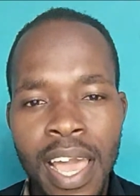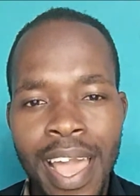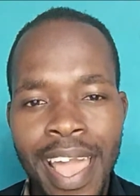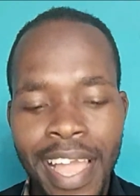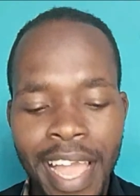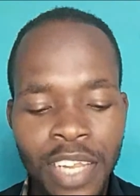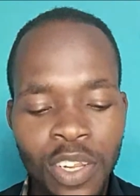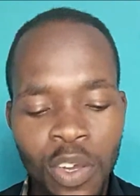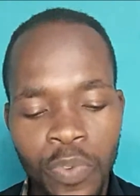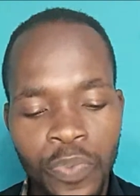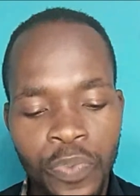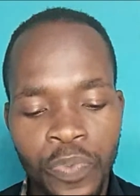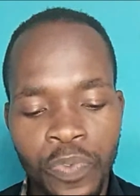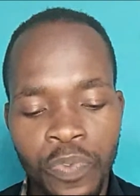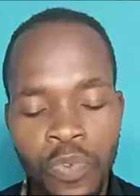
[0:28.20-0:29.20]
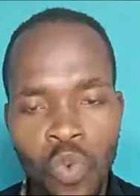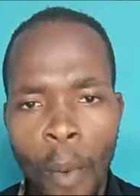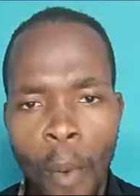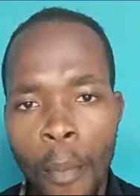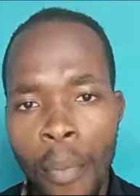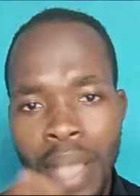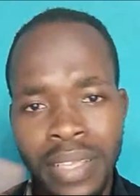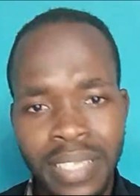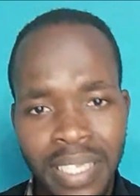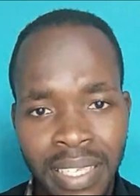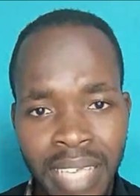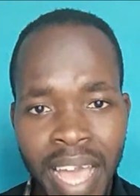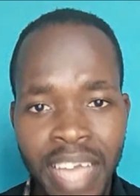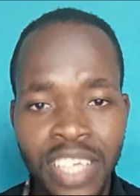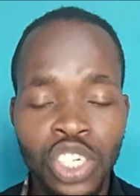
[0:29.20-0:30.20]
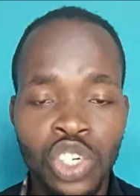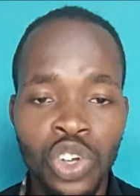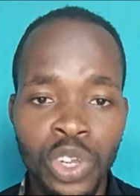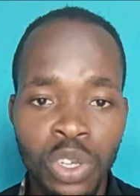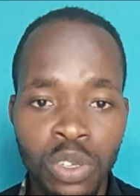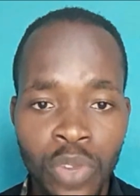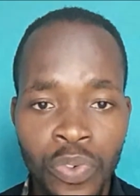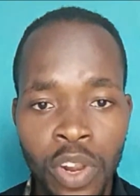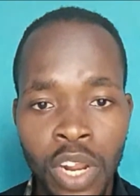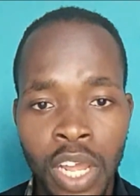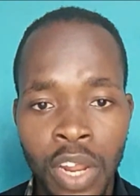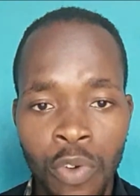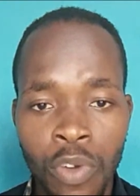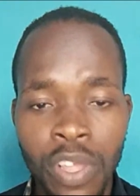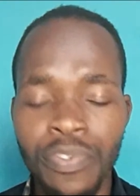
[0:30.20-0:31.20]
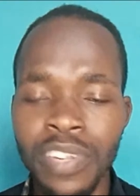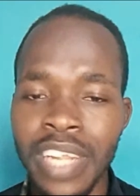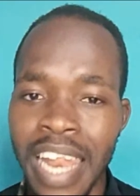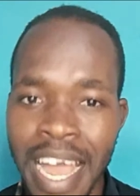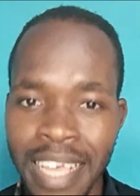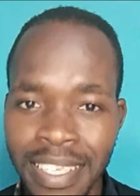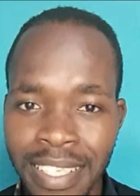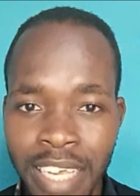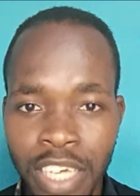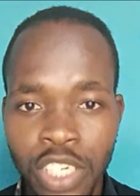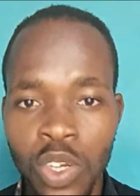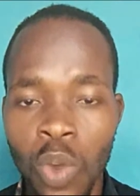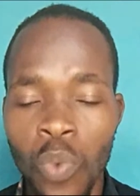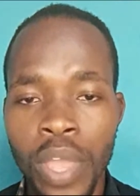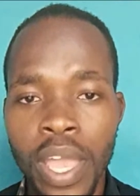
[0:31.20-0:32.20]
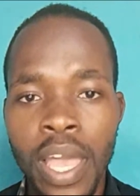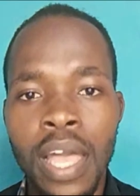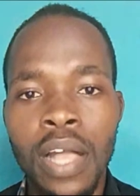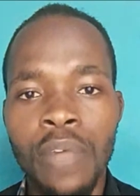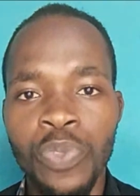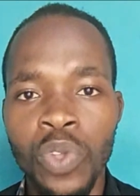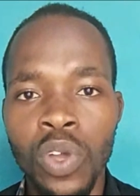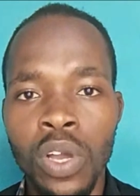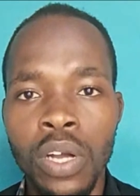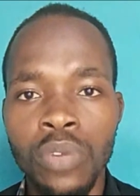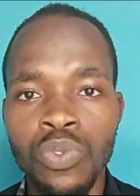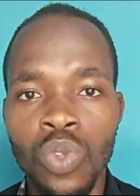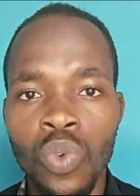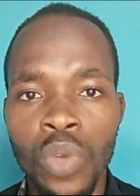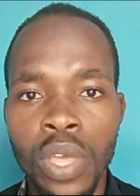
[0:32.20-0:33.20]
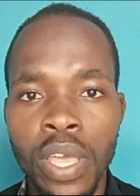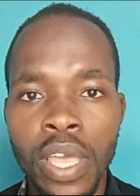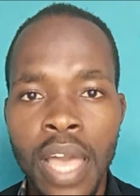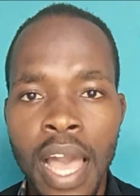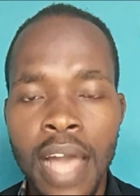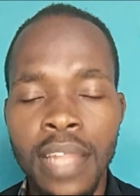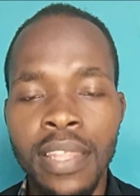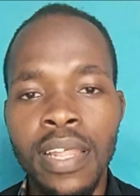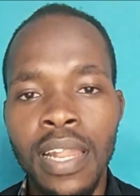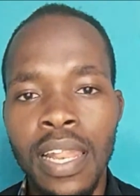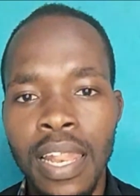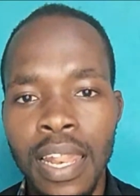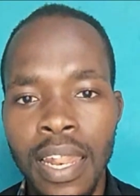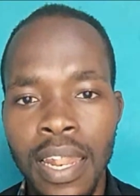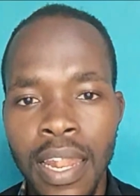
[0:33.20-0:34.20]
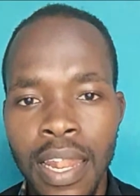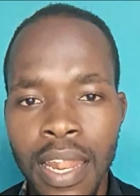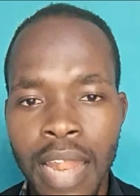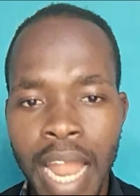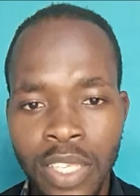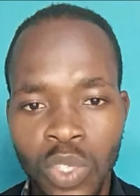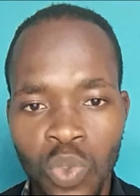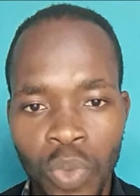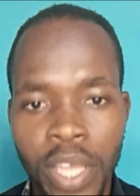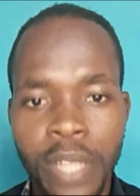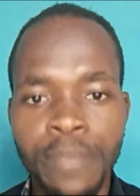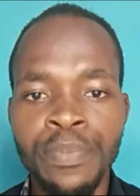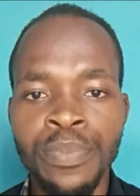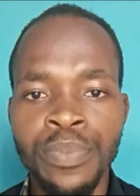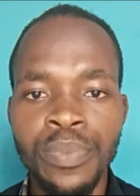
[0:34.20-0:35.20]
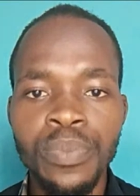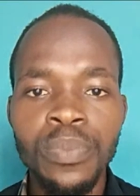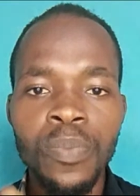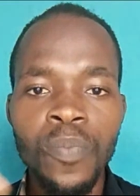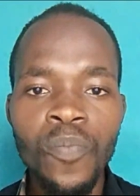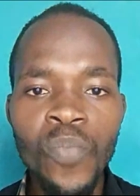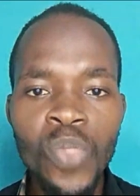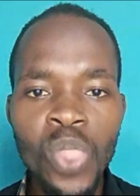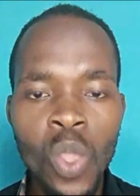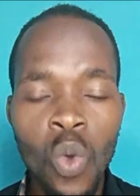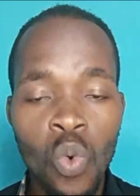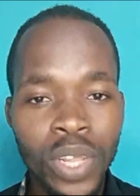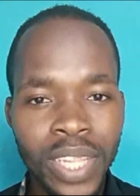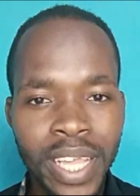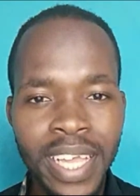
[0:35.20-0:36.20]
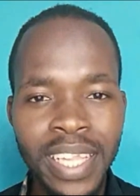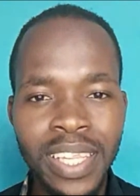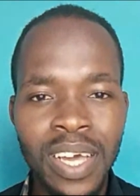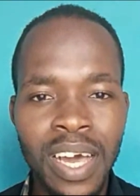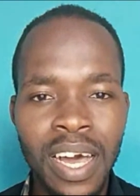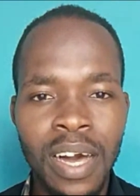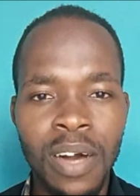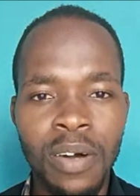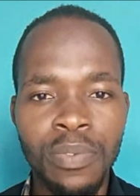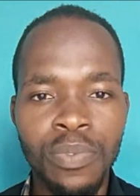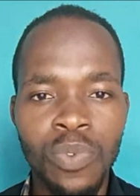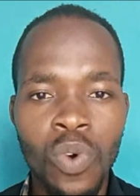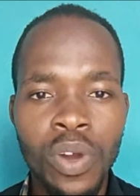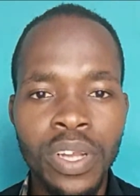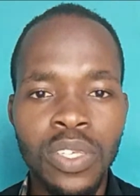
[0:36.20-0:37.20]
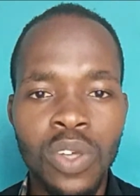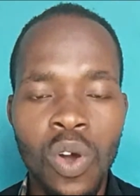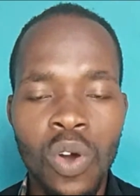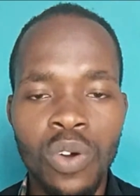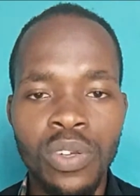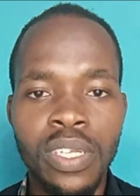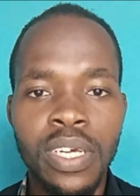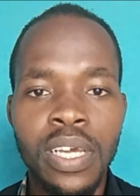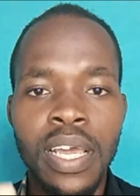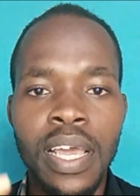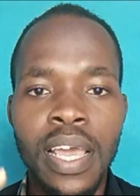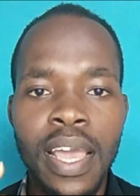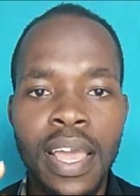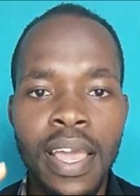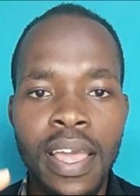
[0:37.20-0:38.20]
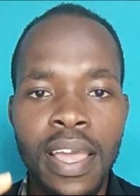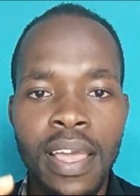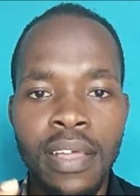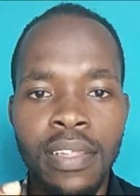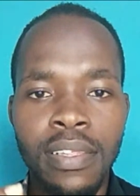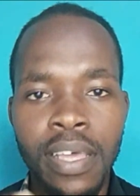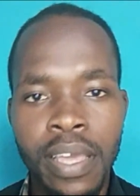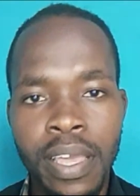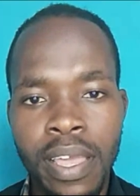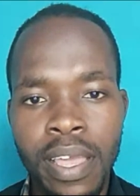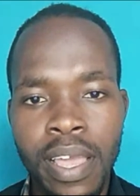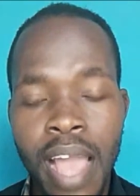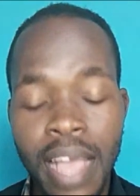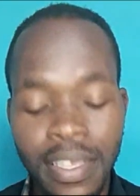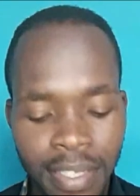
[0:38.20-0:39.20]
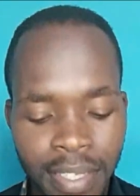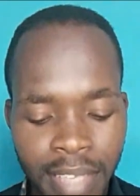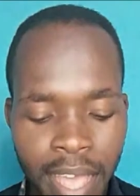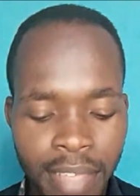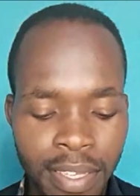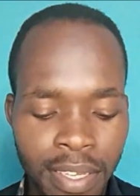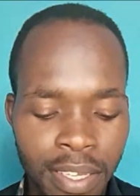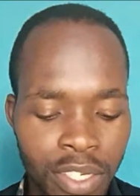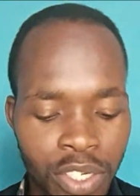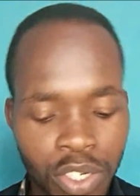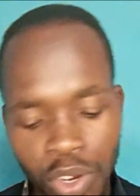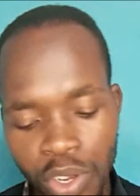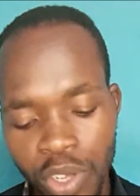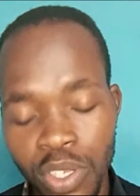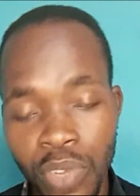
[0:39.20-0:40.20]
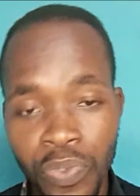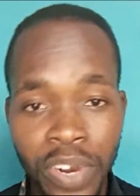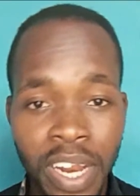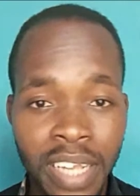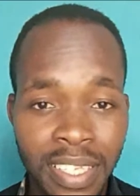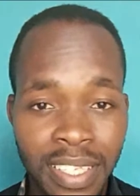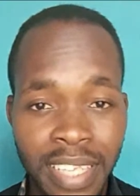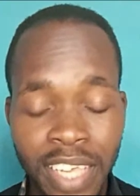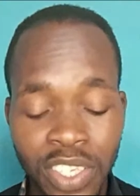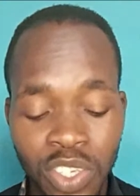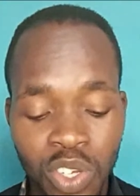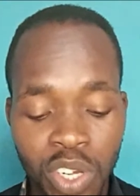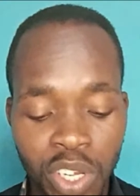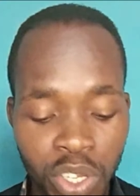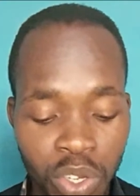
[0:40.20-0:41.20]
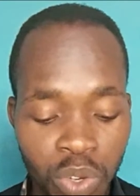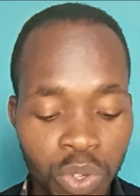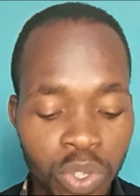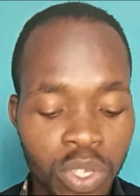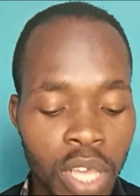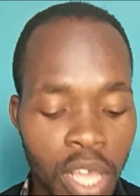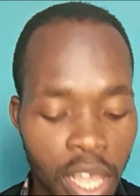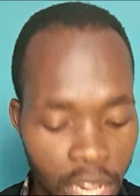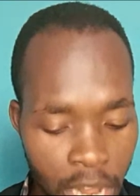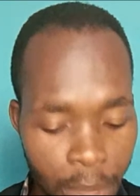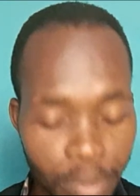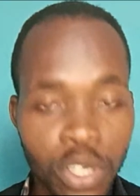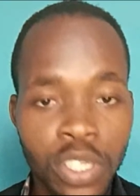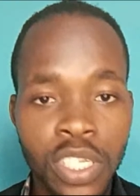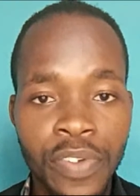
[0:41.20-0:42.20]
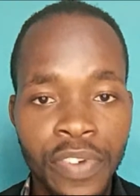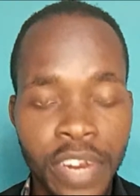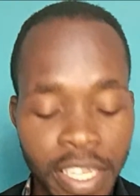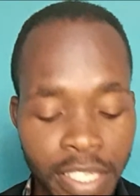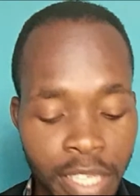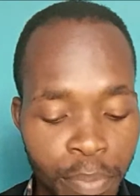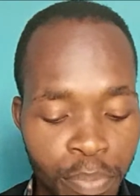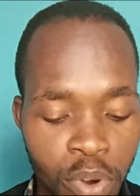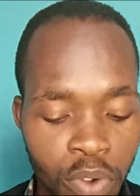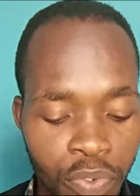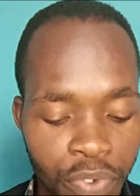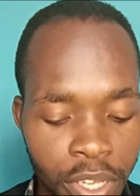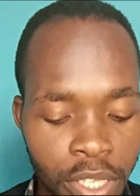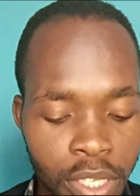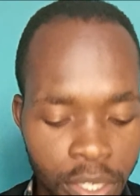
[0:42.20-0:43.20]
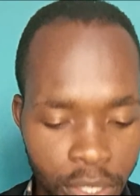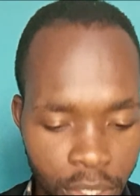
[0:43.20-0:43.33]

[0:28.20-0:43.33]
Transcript: a kind of one exercise showing you different kind of even the last section we had last week we did what is called the exercises showing you different exercises you can use. Let me just give an example of it.